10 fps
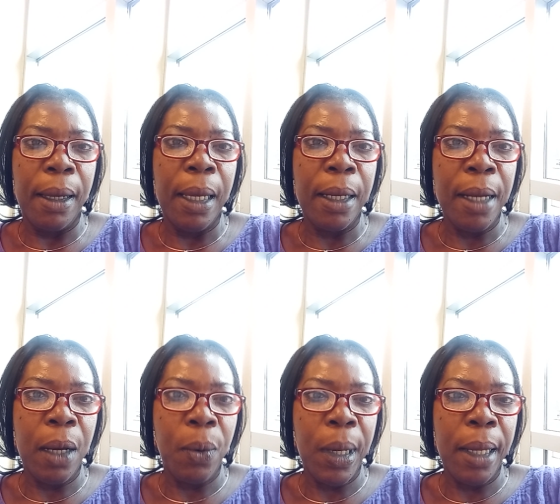and
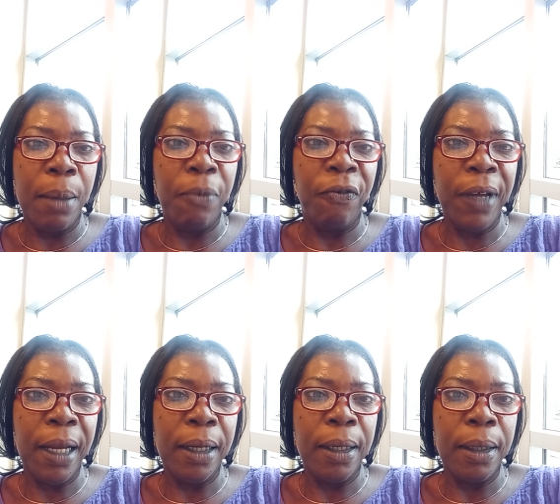now I am
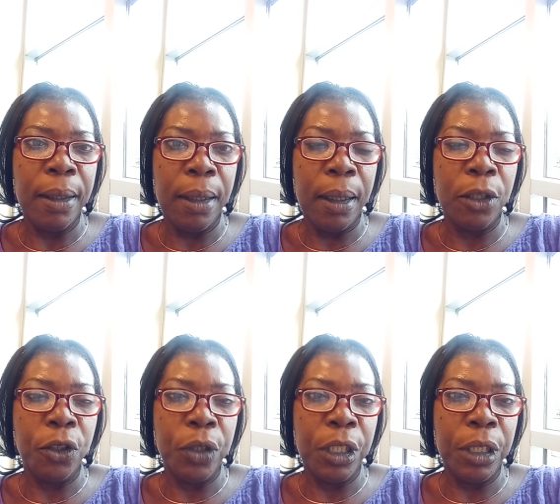filing a
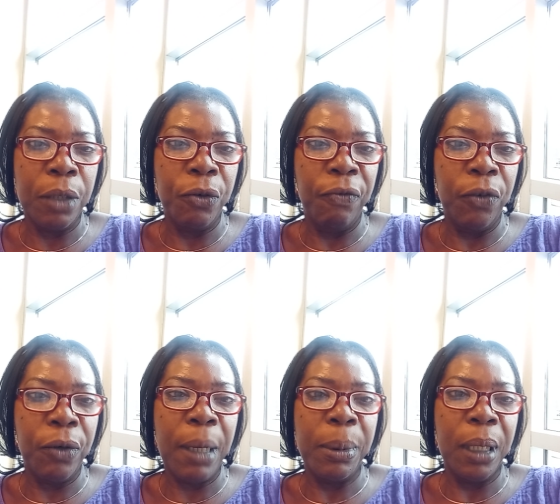judicial review
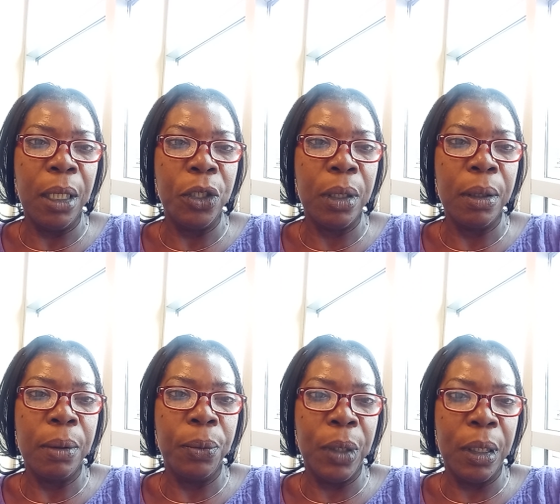
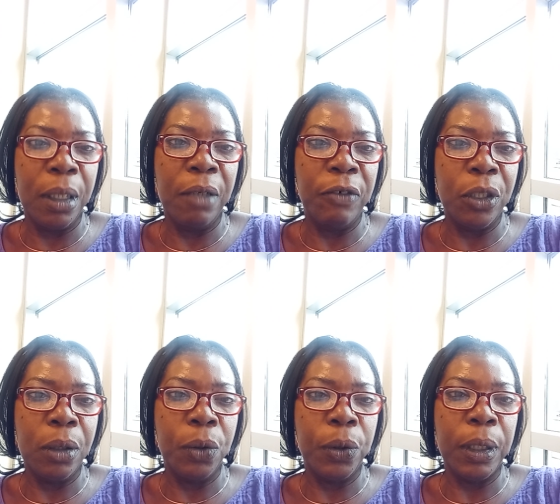application with the
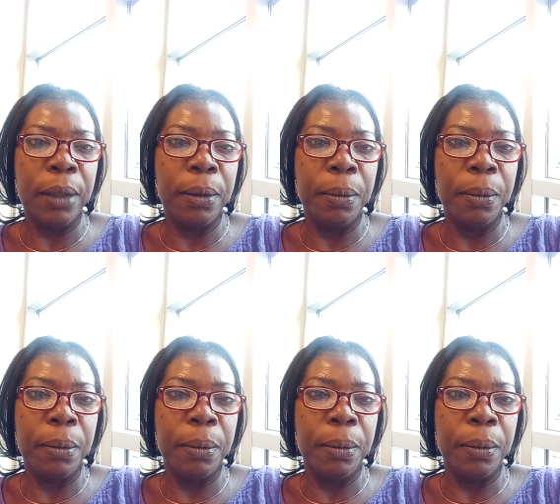Divisional Court.